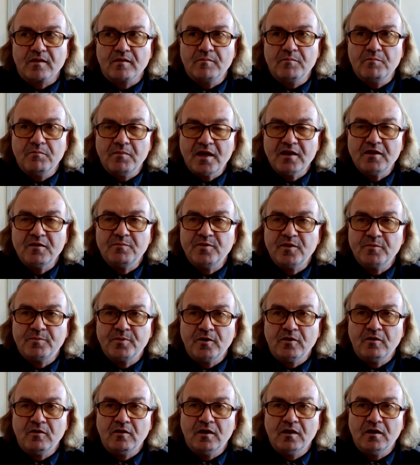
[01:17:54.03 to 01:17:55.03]
many
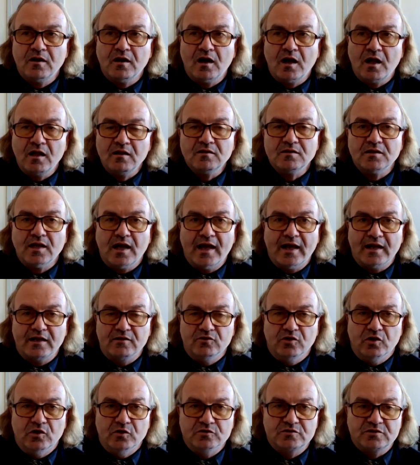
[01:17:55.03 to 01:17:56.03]
people are
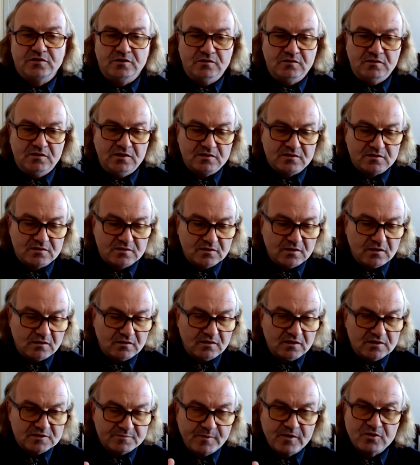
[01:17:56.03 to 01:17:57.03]
undiagnosed in this,
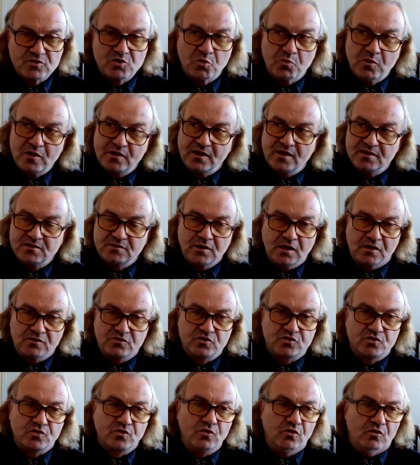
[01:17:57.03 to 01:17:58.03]
especially when they start
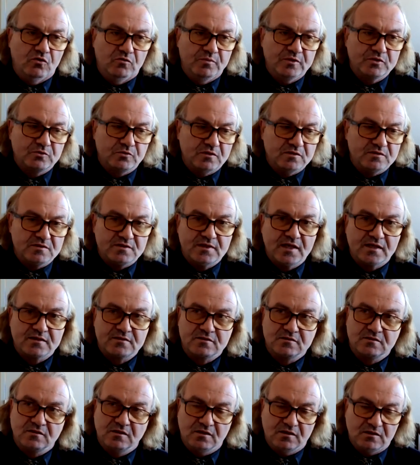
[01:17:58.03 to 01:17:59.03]
school between
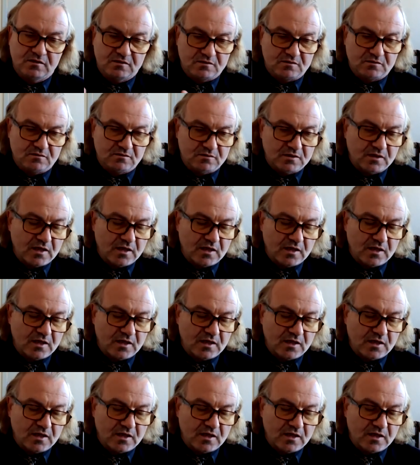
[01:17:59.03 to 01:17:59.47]
six, uh,